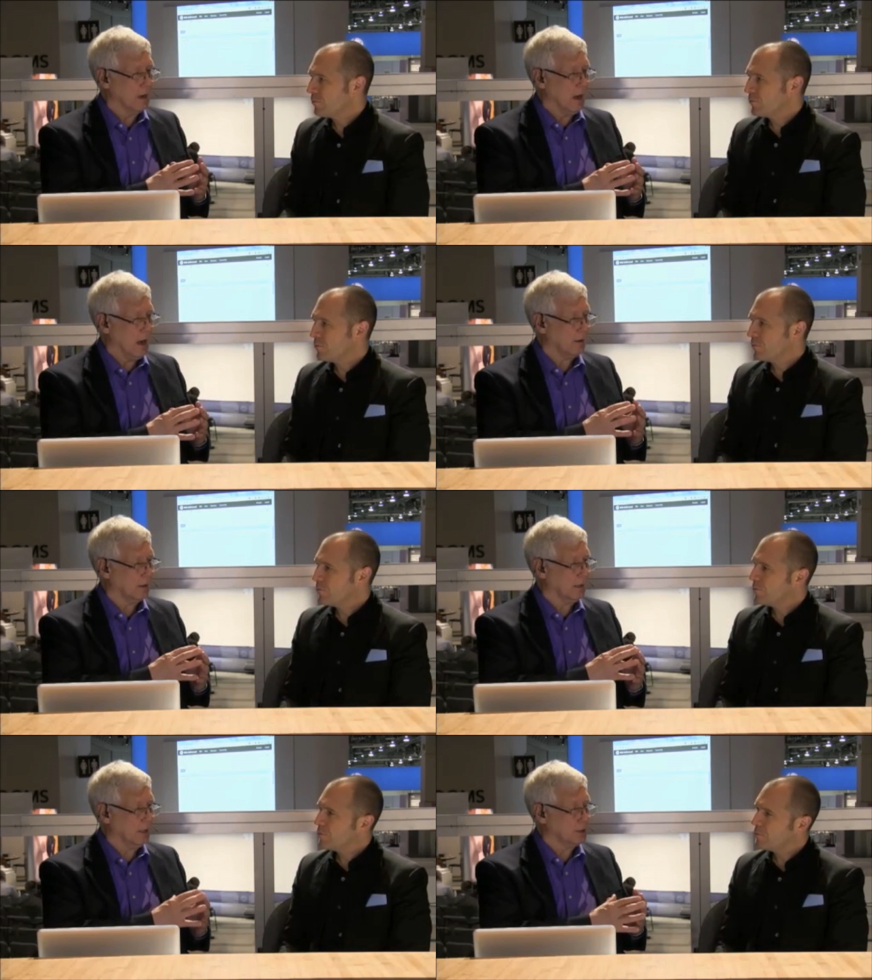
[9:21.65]
Speaker 1: How can
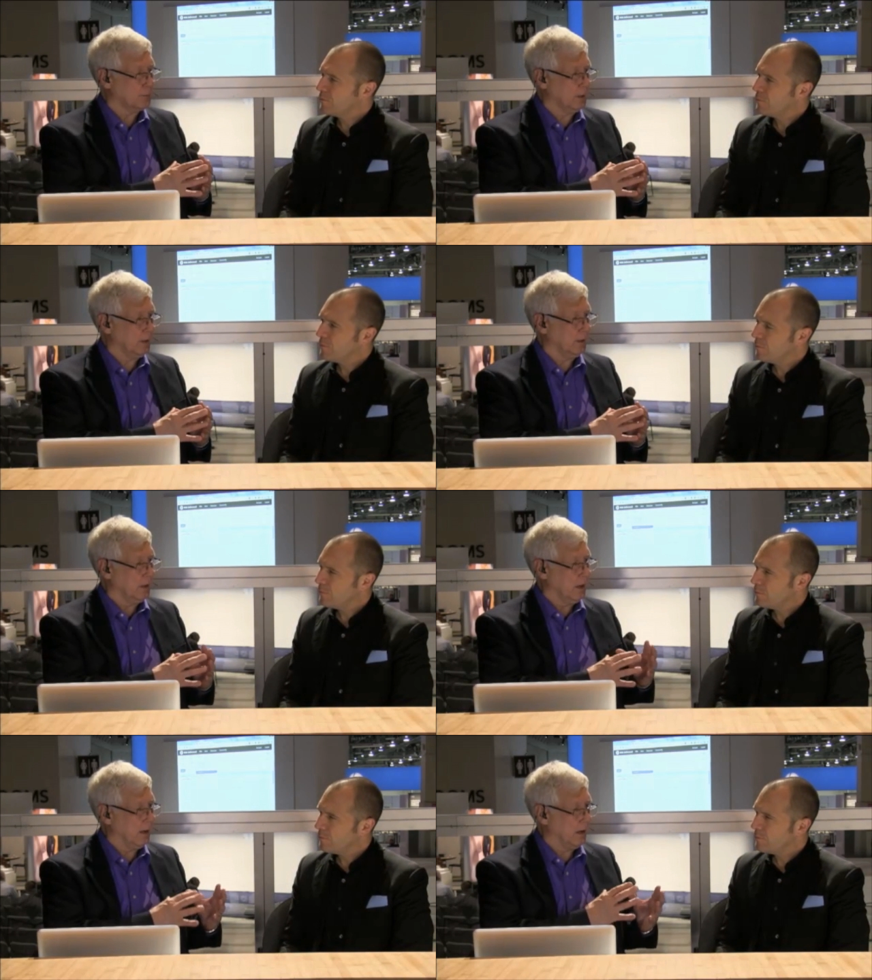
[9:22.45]
HP
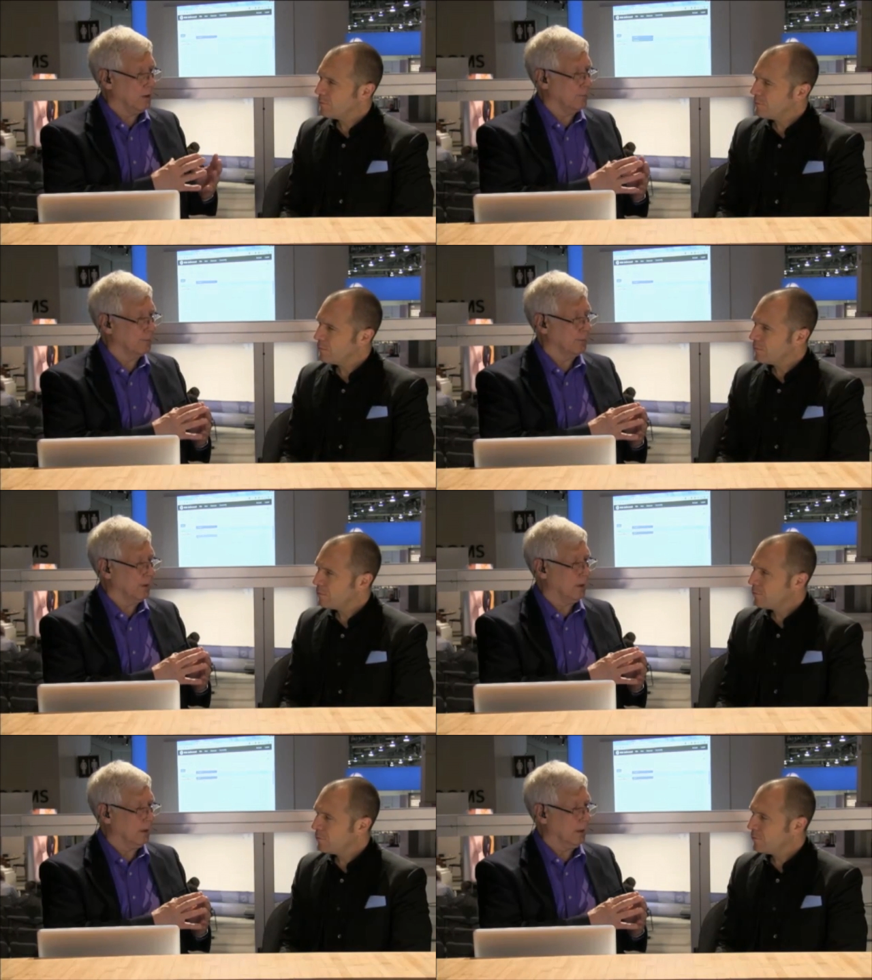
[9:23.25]
help
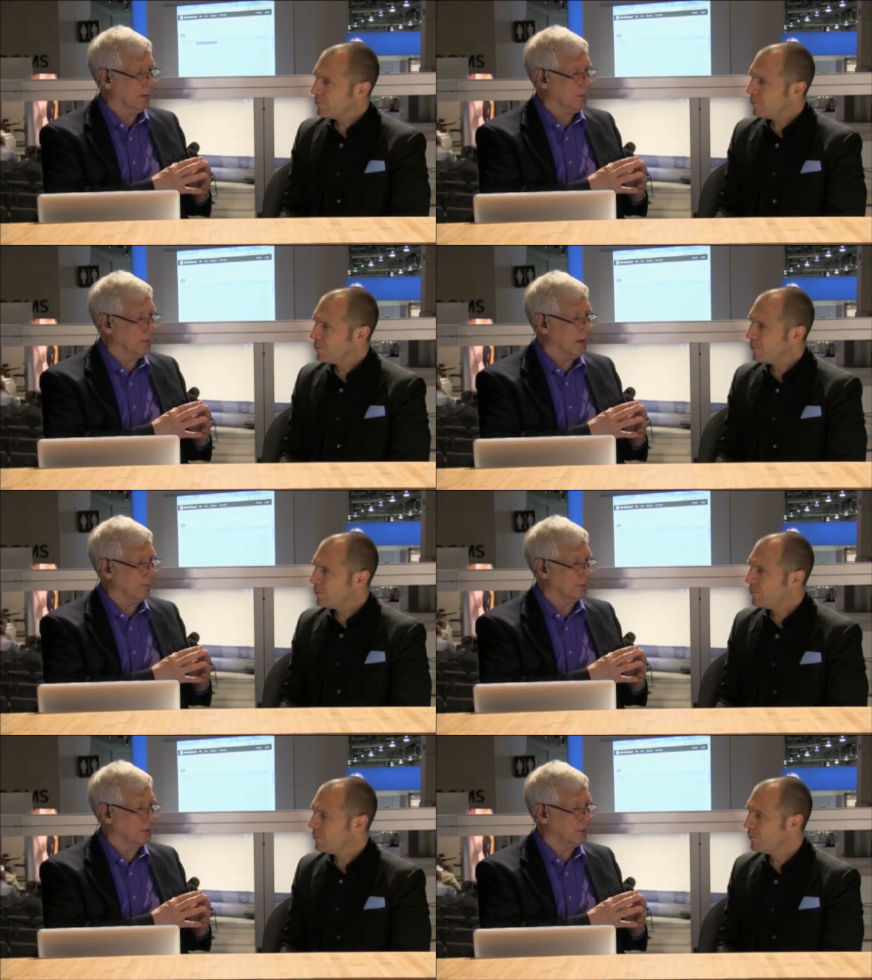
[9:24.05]
uh, them
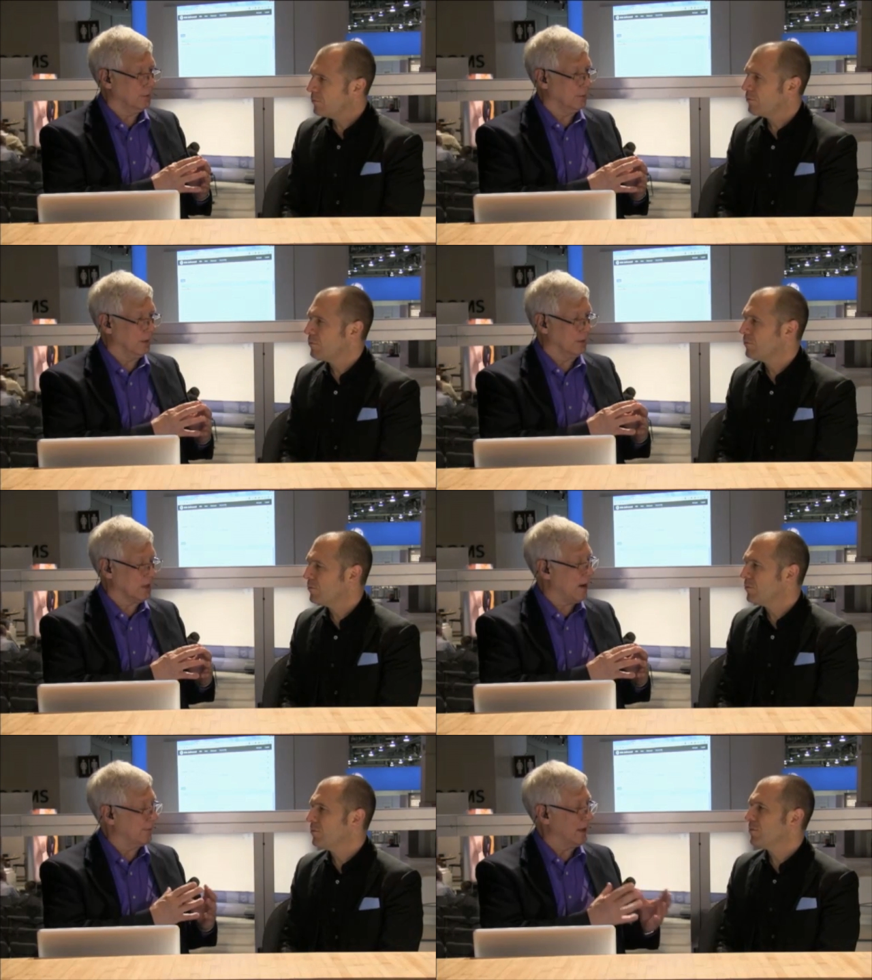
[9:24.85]
to
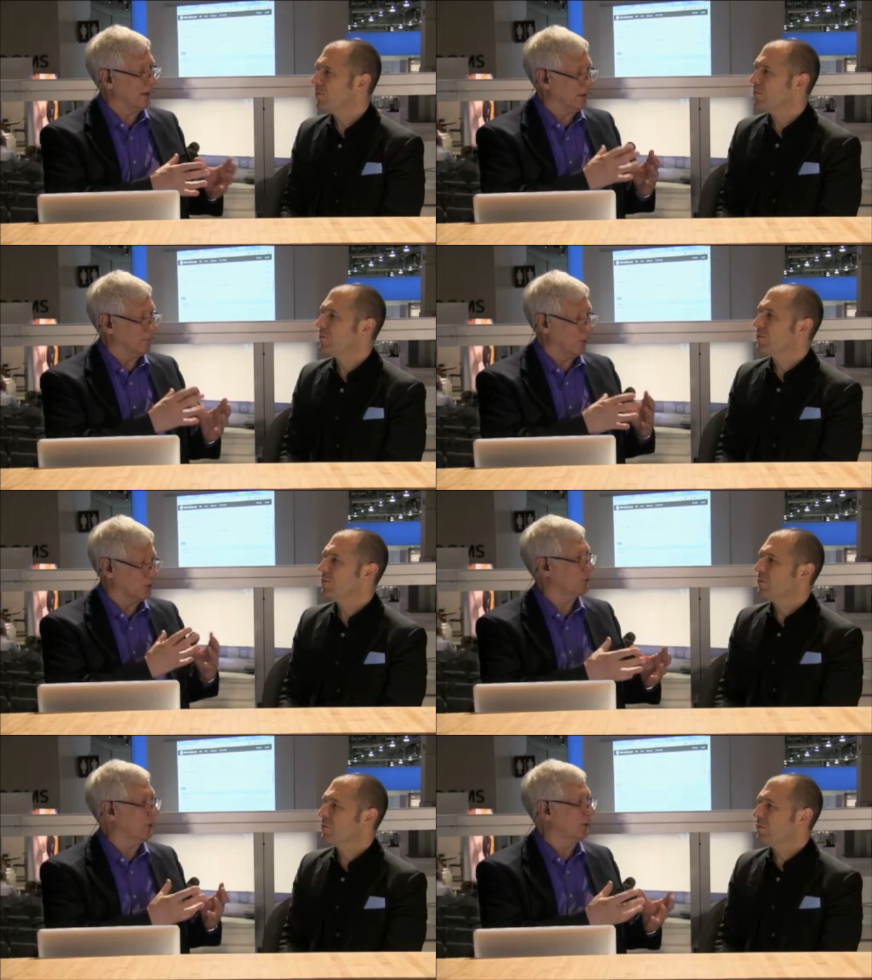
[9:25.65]
examine that in a more
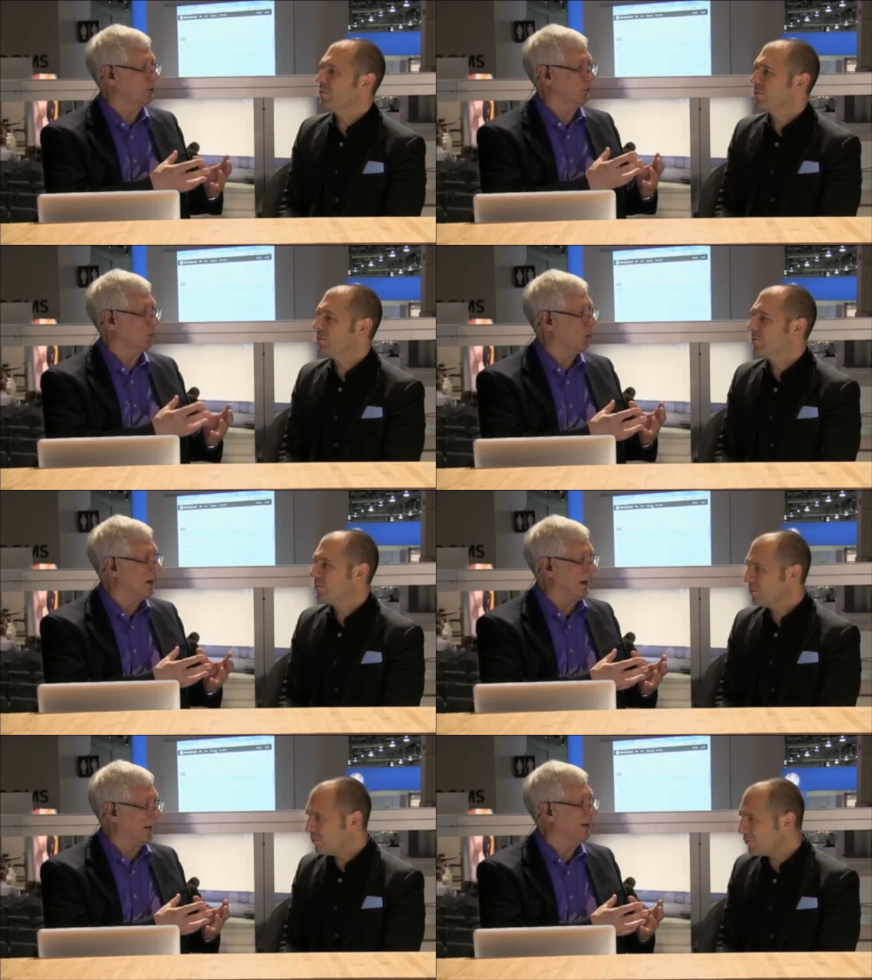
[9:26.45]
structured
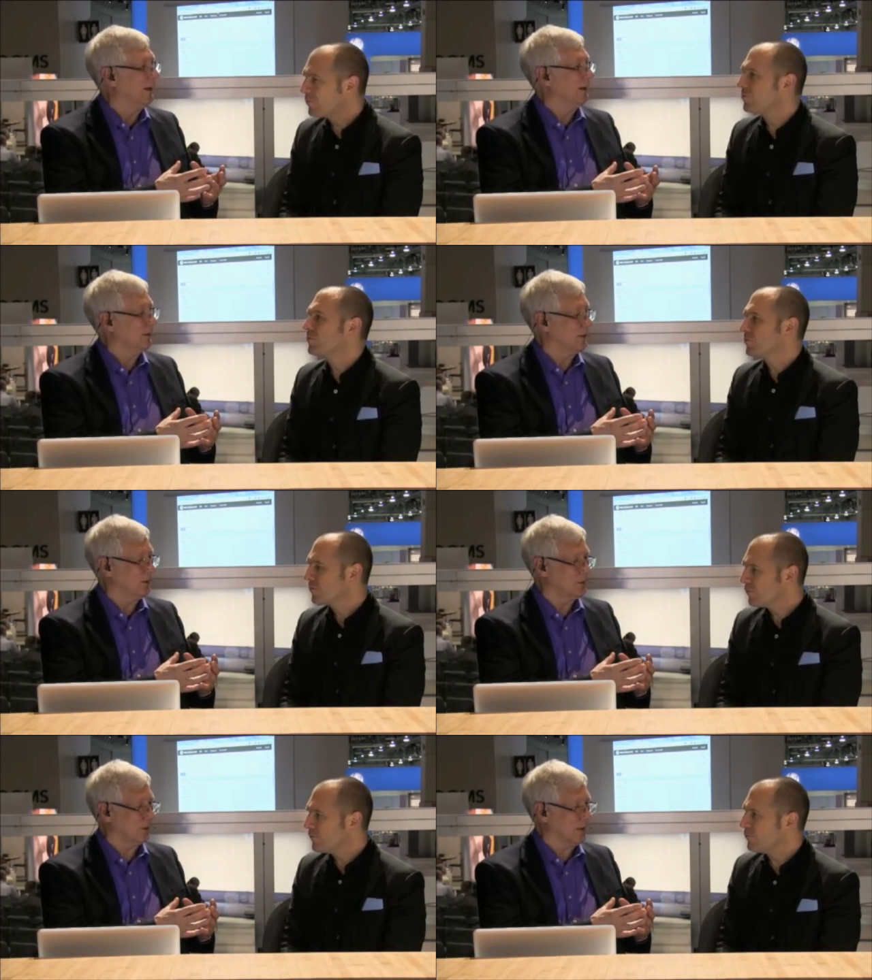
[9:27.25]
way to,
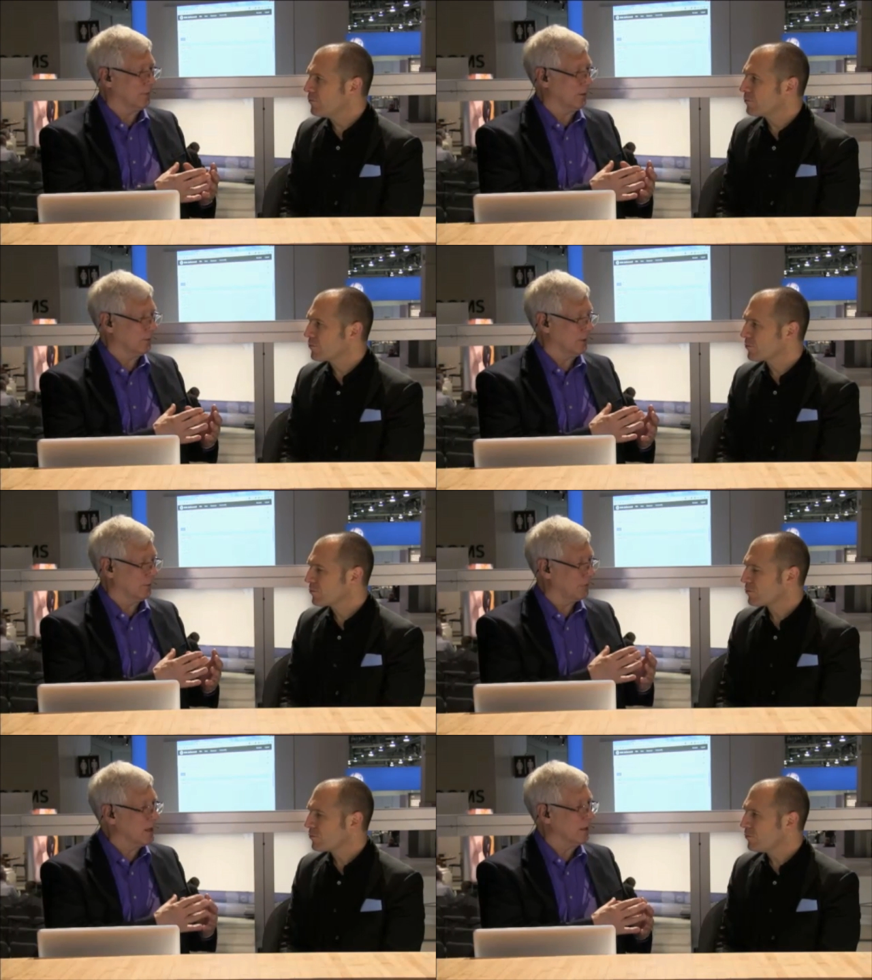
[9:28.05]
to get their, their
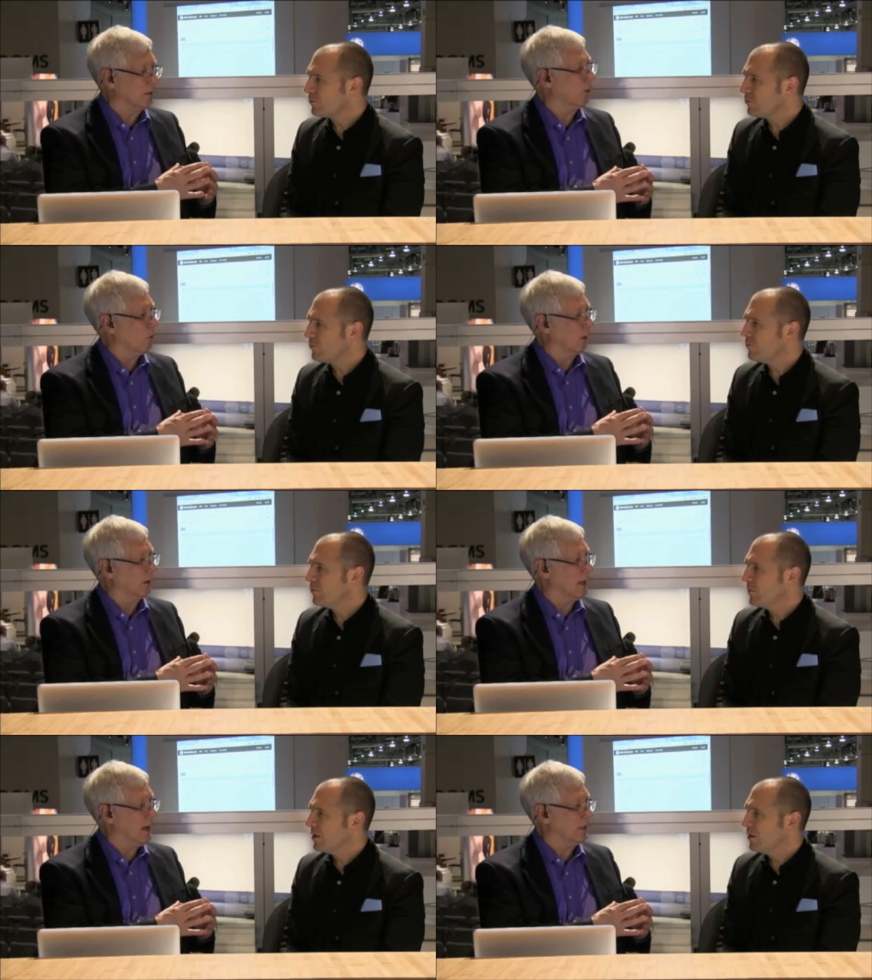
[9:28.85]
thinking
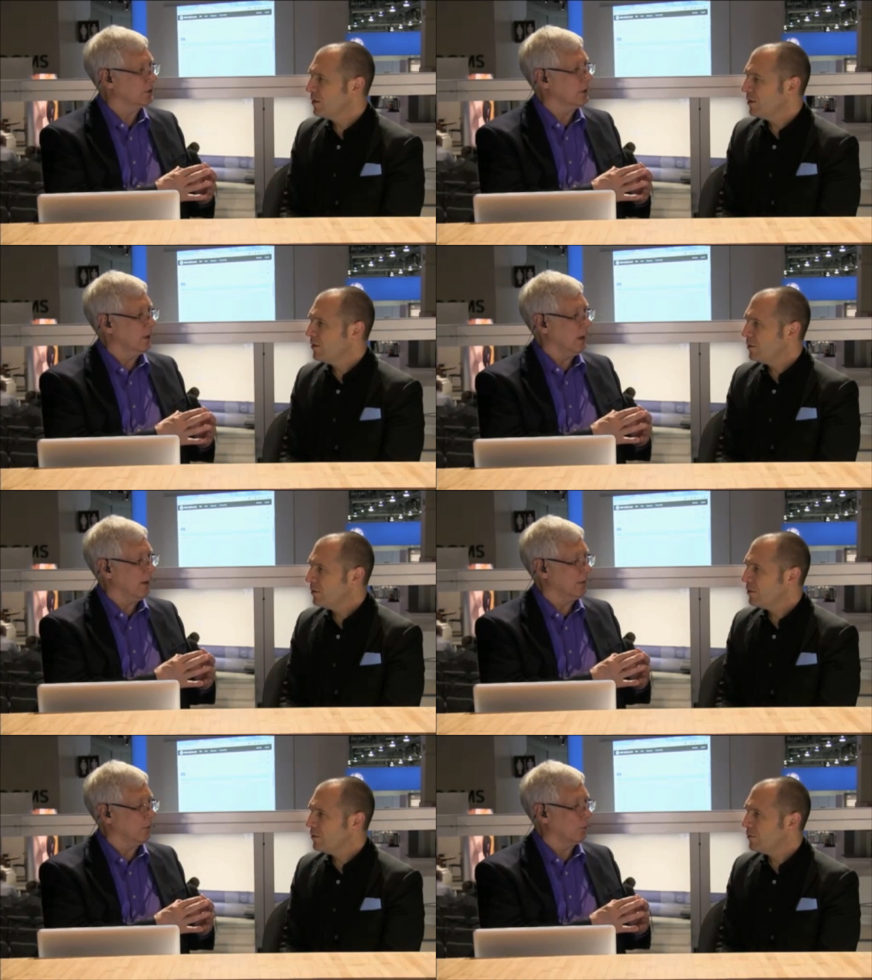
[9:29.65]
organized? And then